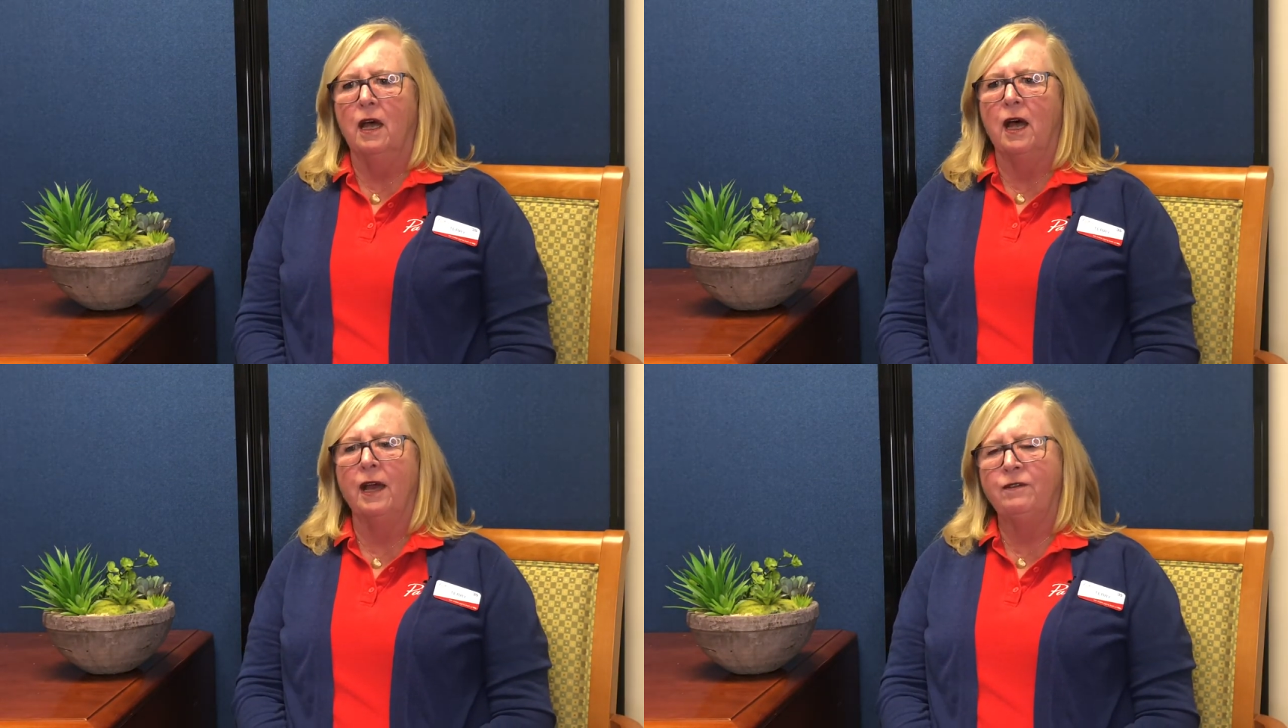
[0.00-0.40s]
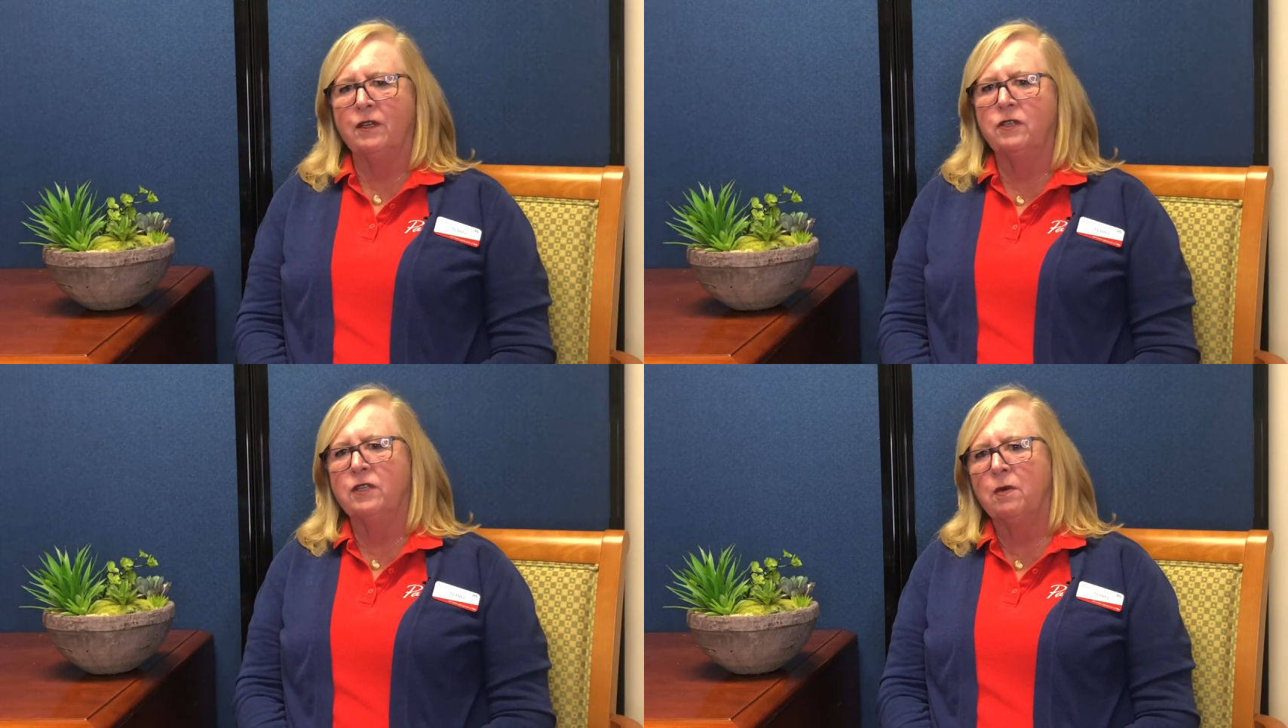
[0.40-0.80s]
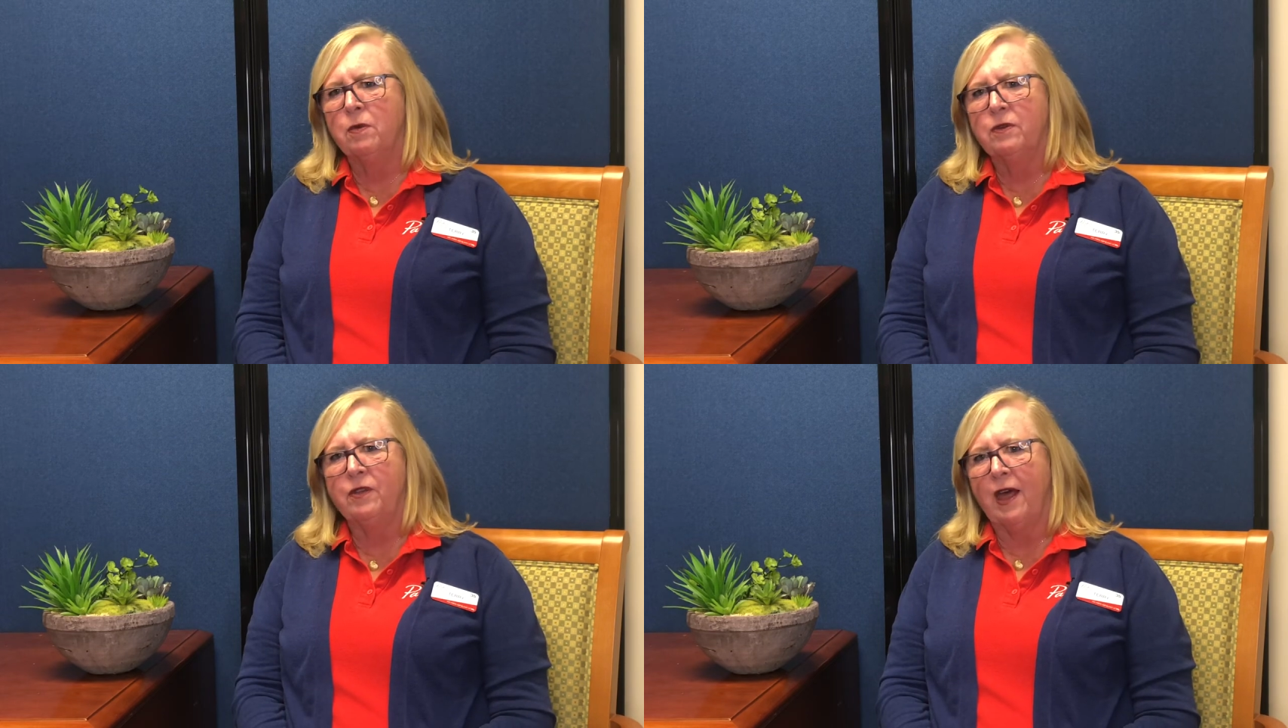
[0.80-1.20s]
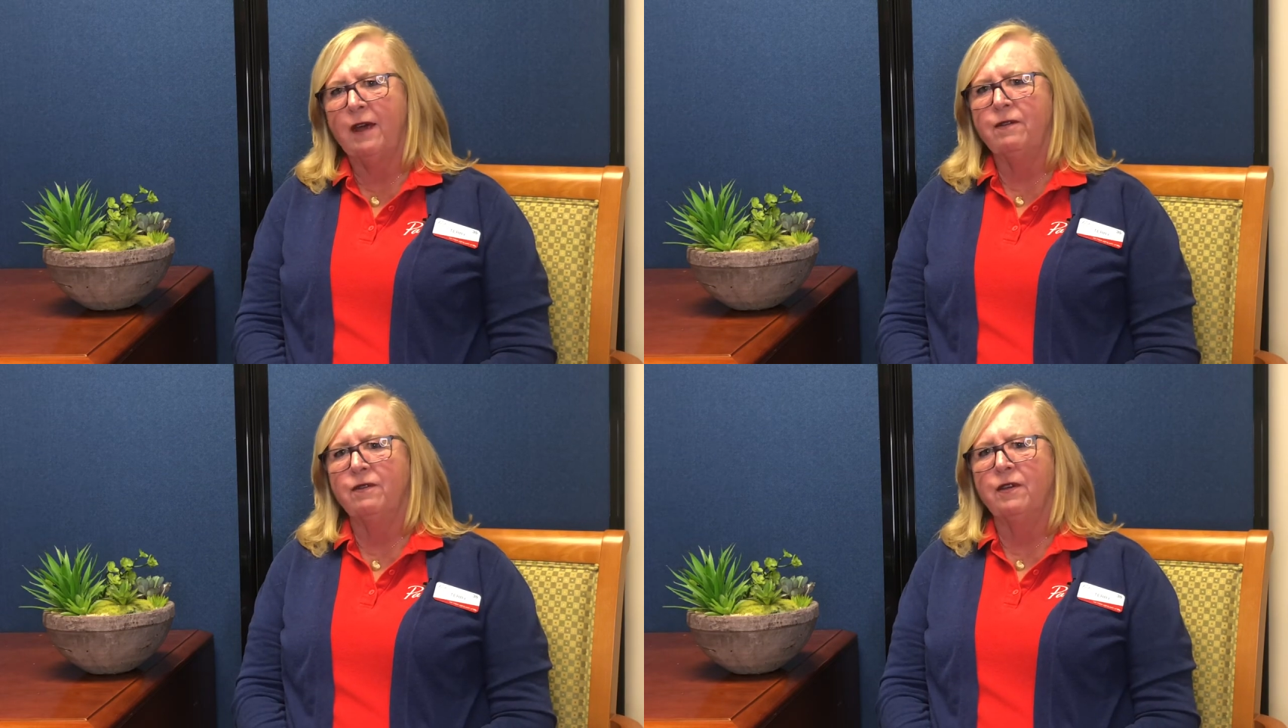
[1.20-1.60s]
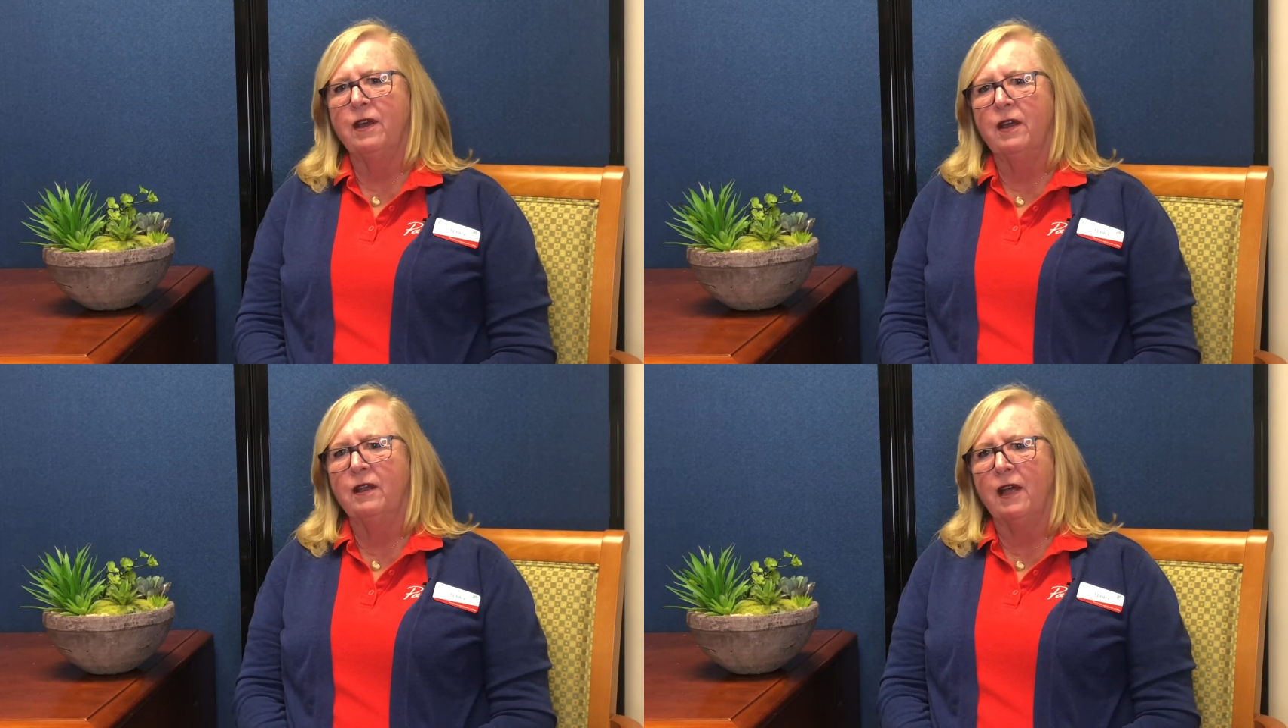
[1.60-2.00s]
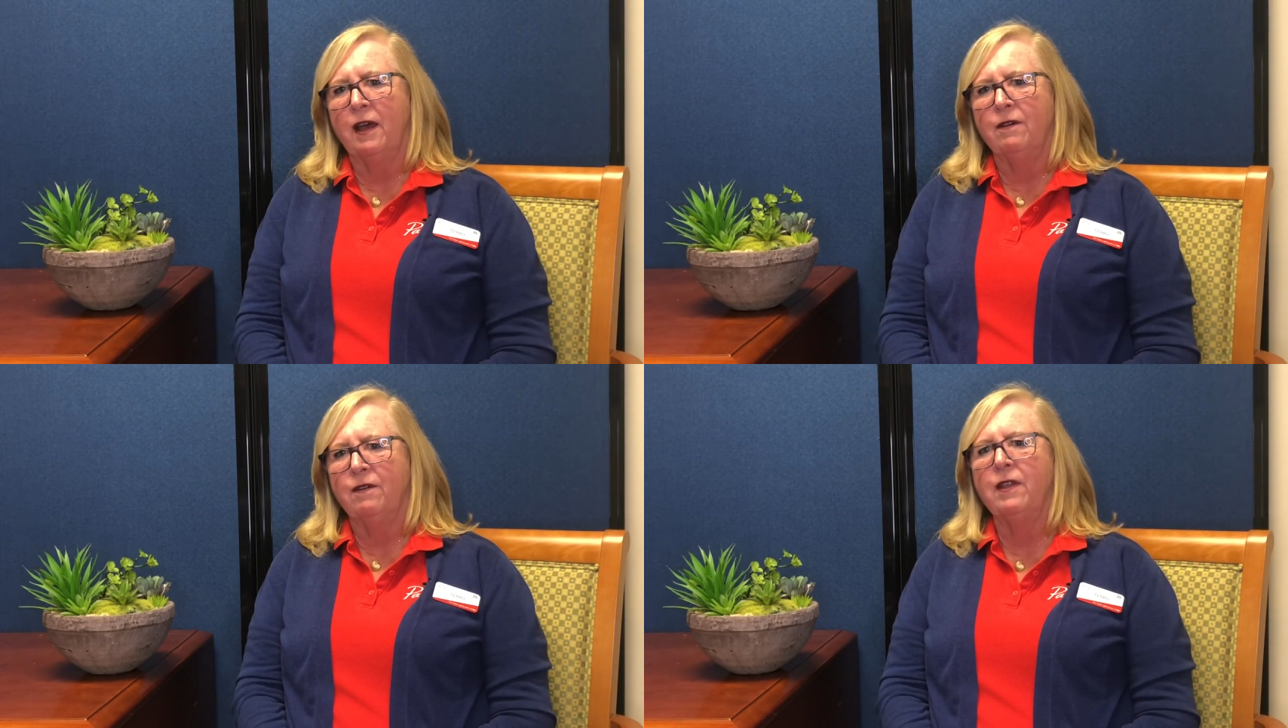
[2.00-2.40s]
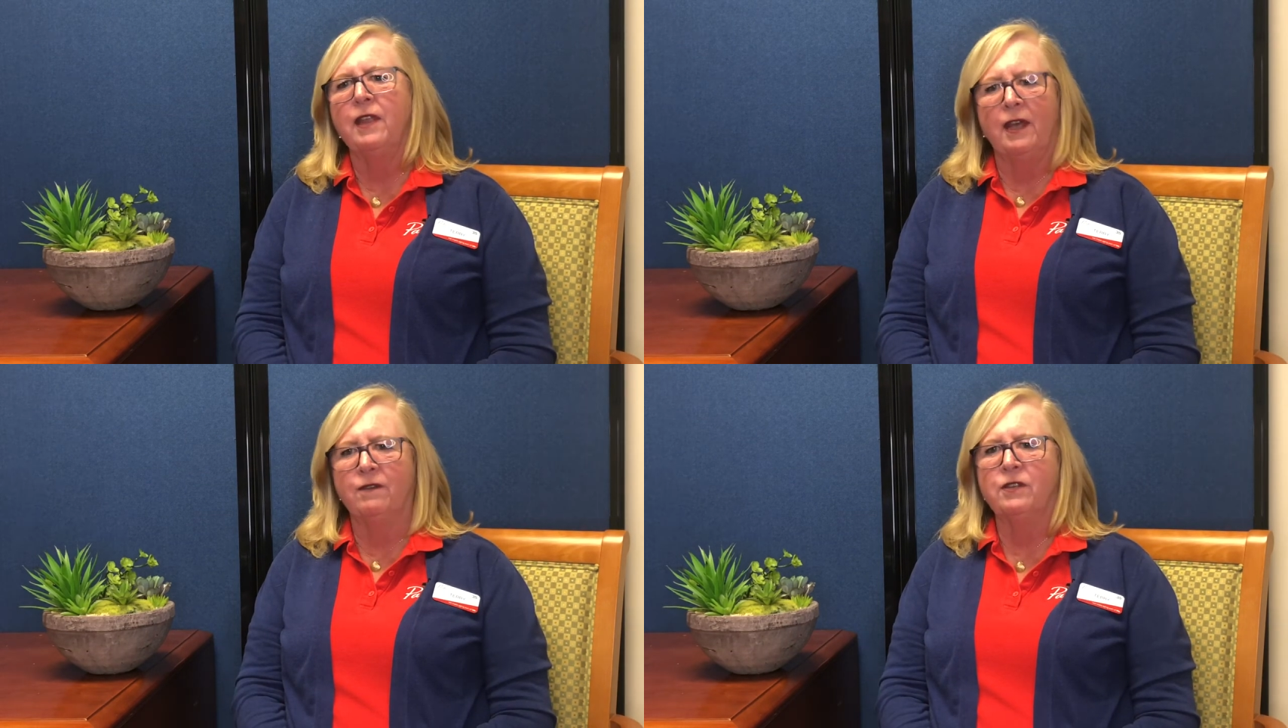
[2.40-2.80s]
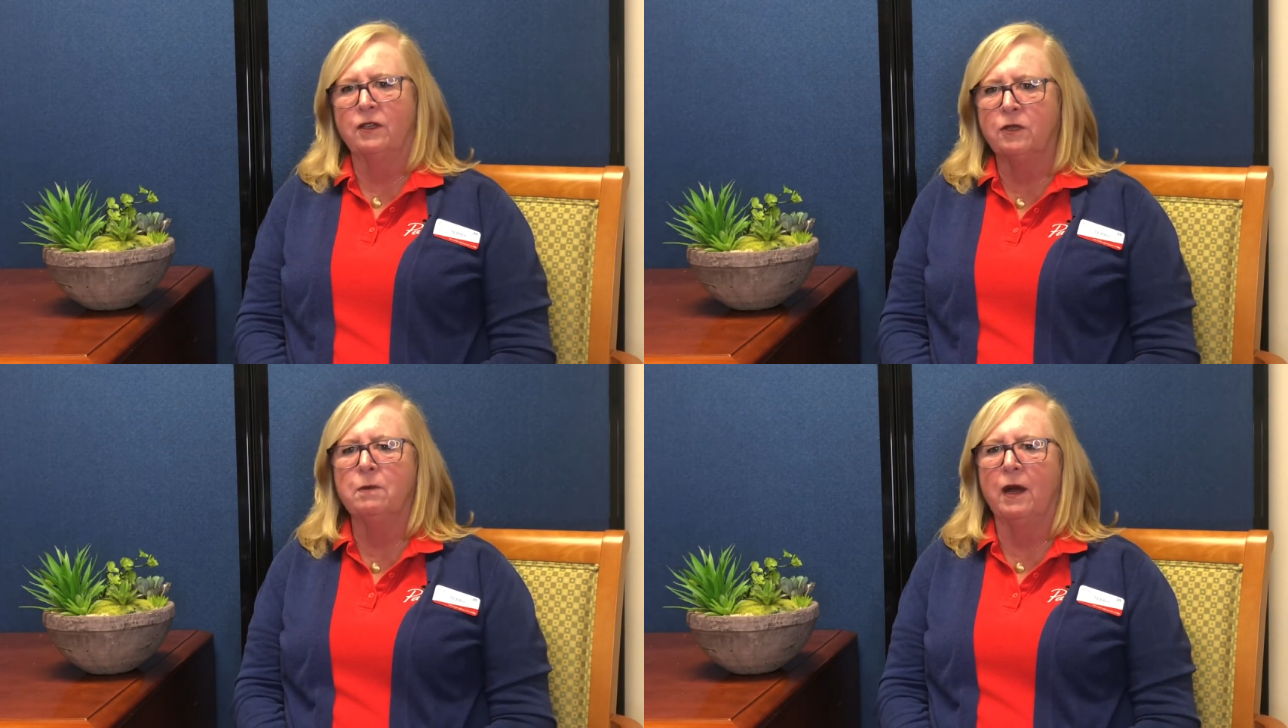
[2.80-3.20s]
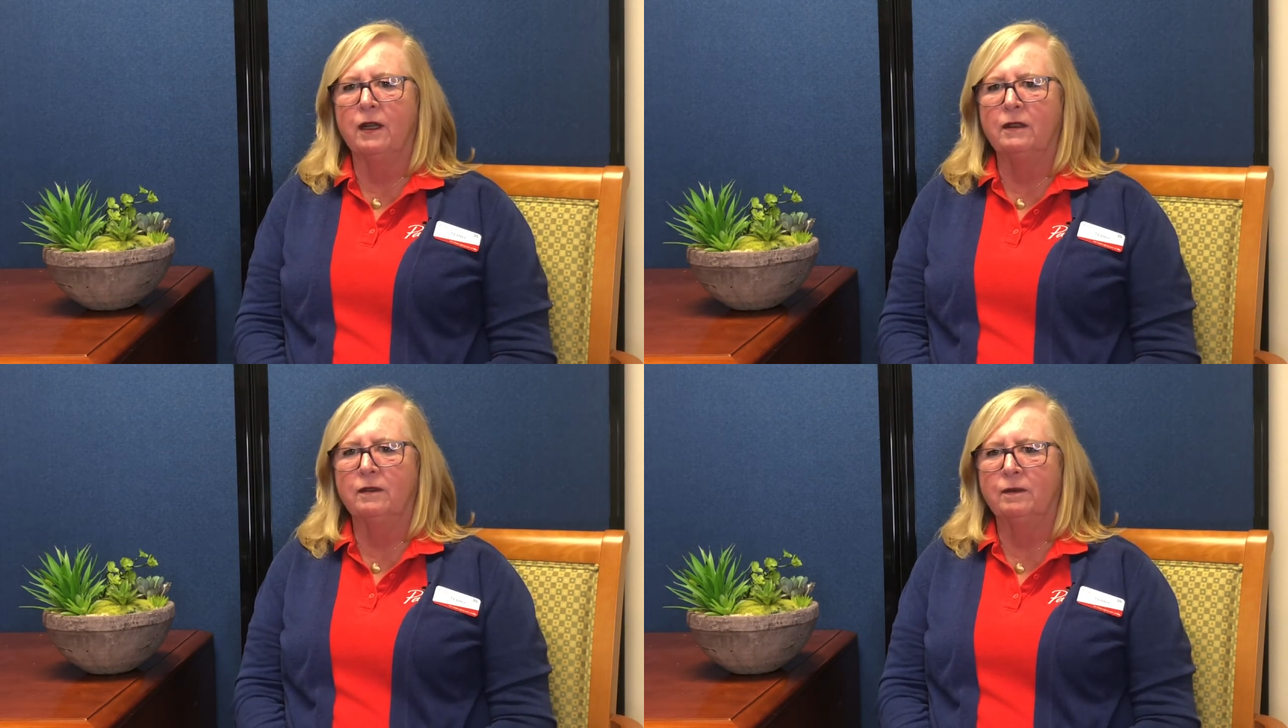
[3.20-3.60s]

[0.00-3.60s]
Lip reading: I have touched someone's life, and they have touched mine.